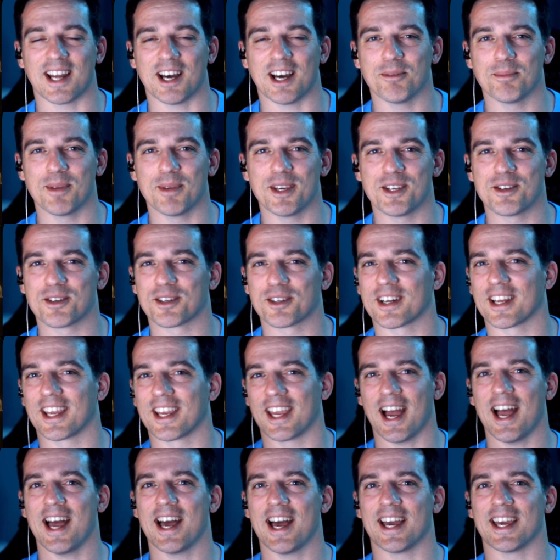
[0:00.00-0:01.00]
I'll be your
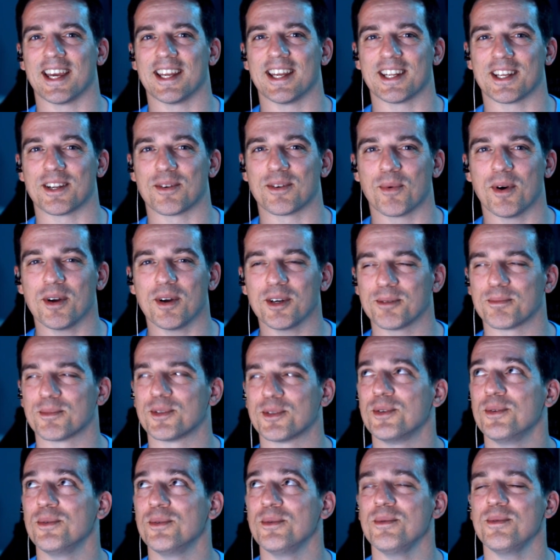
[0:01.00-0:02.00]
guide, and welcome
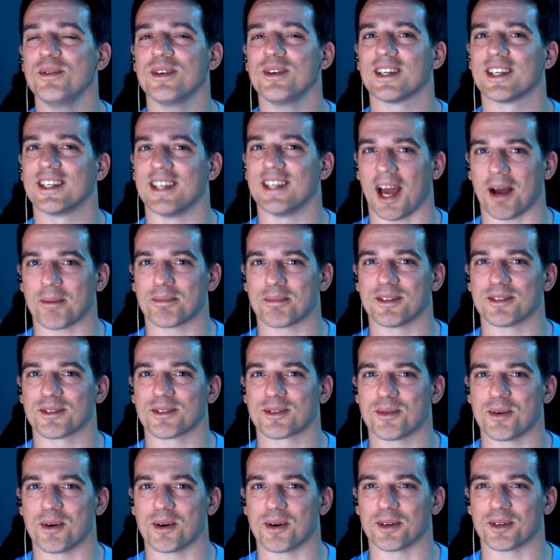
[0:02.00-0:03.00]
to
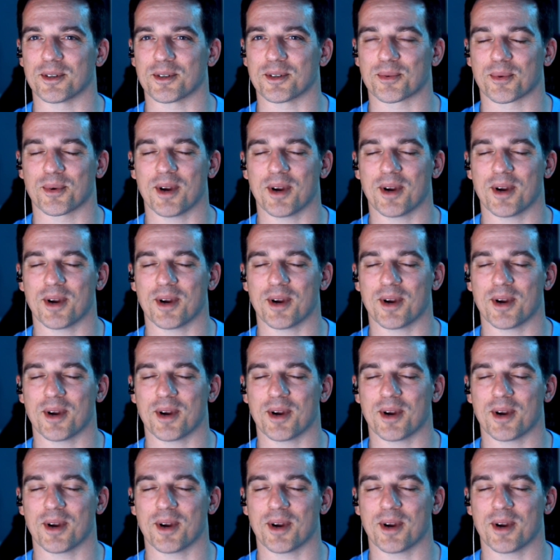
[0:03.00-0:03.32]
Captain's Quarters,